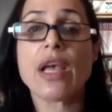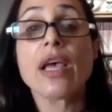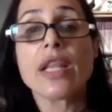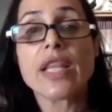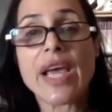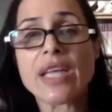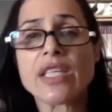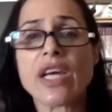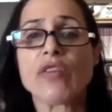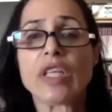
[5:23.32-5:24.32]
The
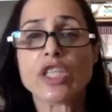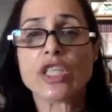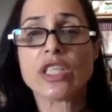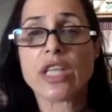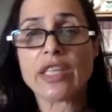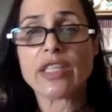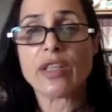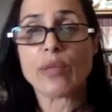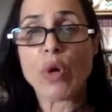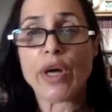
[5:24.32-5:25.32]
anti-religious slant of
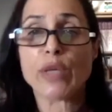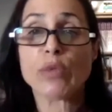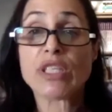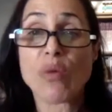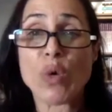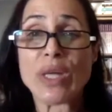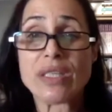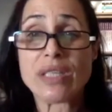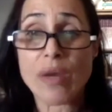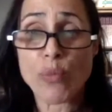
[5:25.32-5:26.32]
the party was somewhat
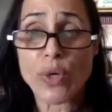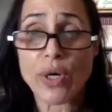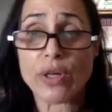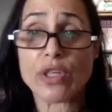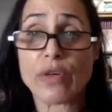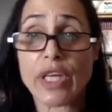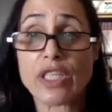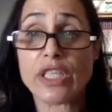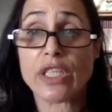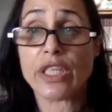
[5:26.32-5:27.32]
tempered during
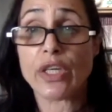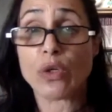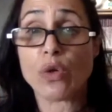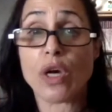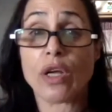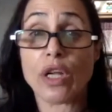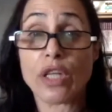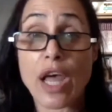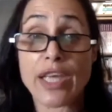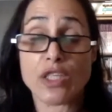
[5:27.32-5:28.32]
its year-long
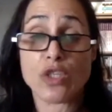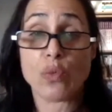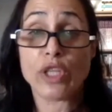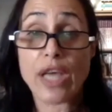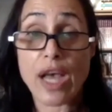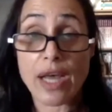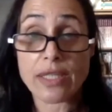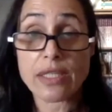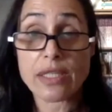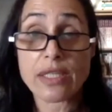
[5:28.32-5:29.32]
alliance with
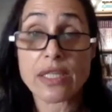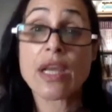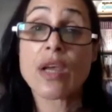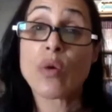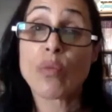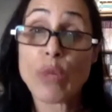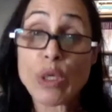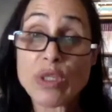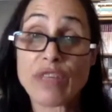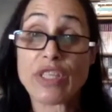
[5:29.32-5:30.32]
Gantz.
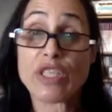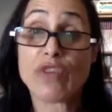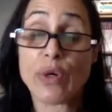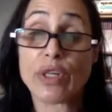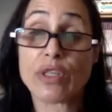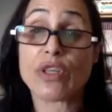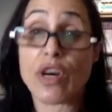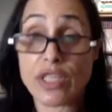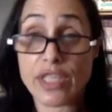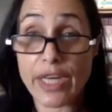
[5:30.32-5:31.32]
Most of its voters
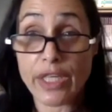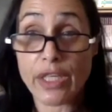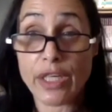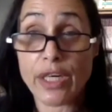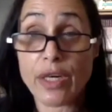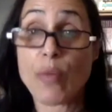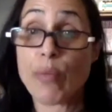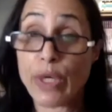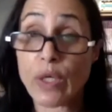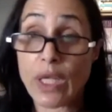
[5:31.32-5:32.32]
are secular,
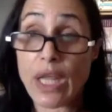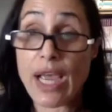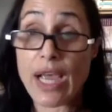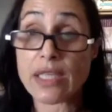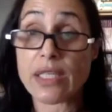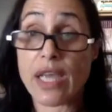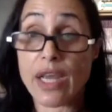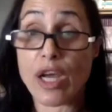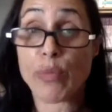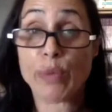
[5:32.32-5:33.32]
middle class,
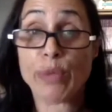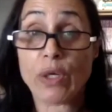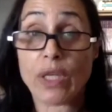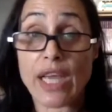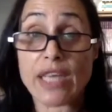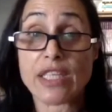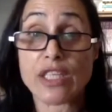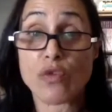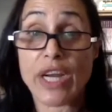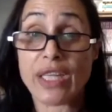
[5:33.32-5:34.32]
and upper middle class
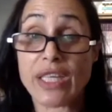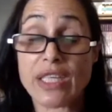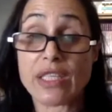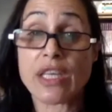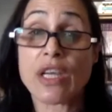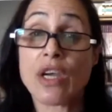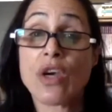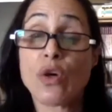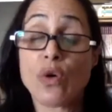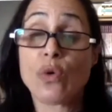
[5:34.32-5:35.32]
Israelis
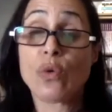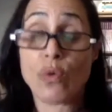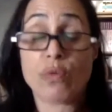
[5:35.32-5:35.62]
who,